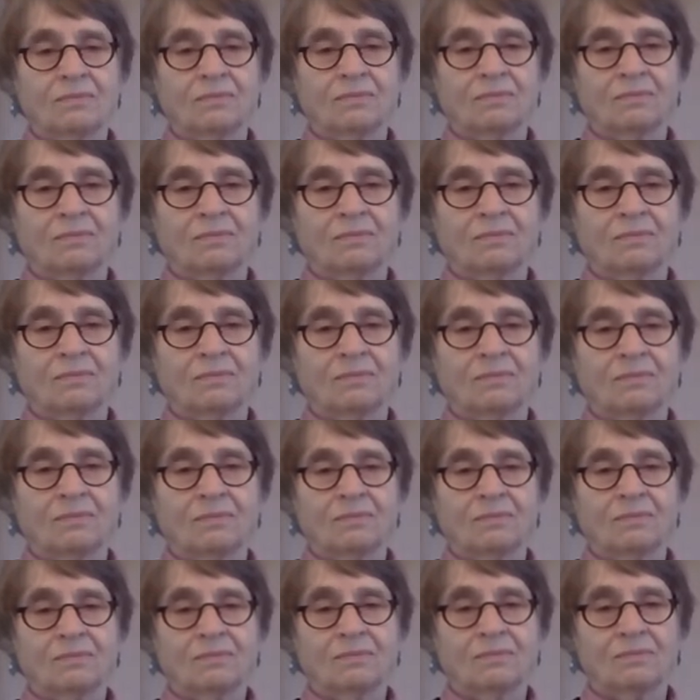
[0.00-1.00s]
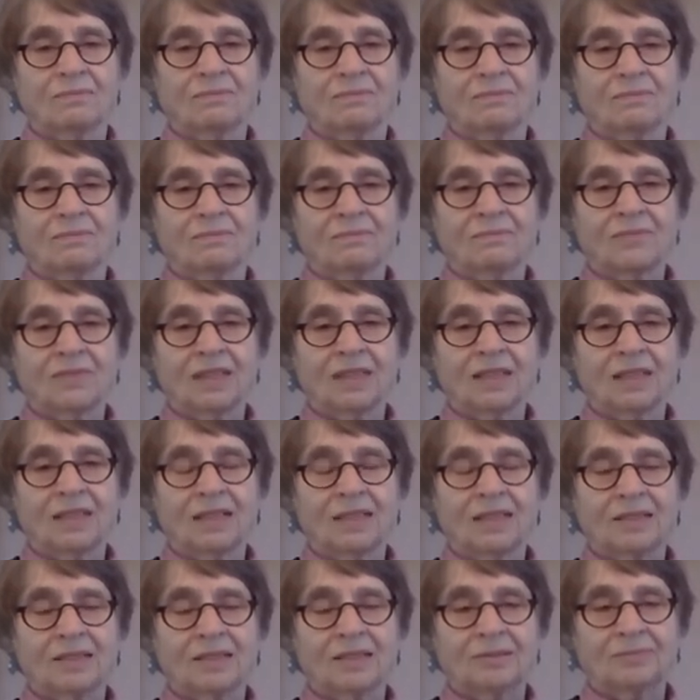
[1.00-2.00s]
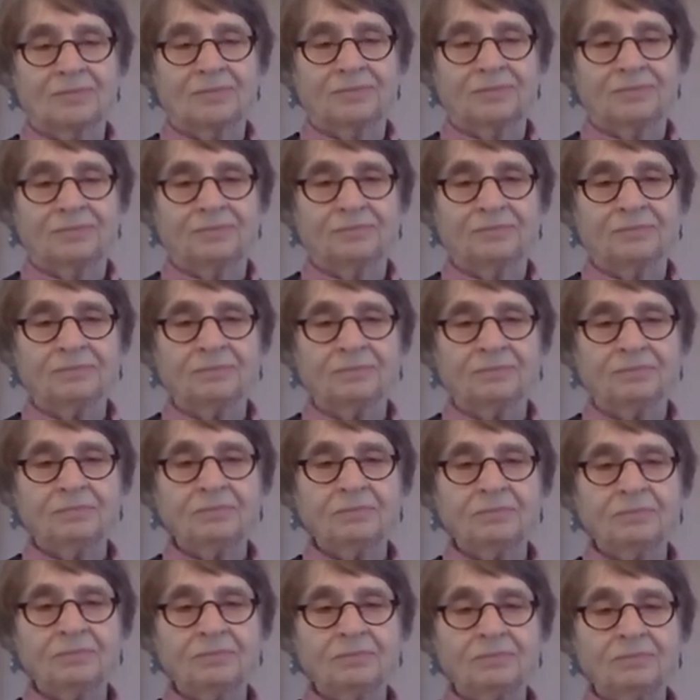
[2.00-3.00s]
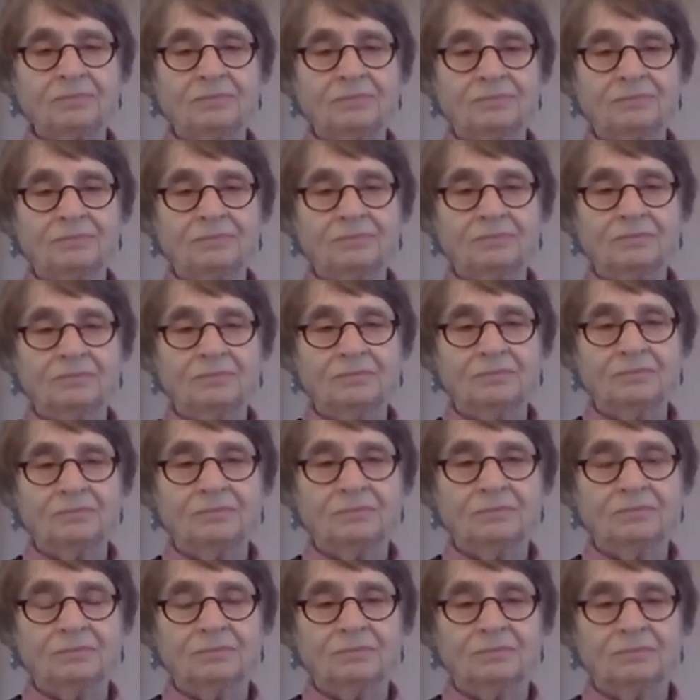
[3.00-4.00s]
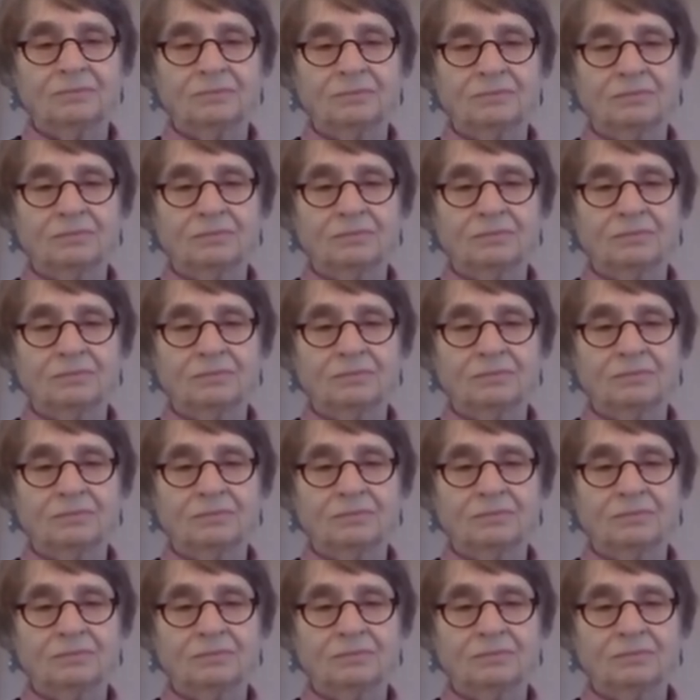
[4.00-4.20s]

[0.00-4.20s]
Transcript: The person shown says nothing.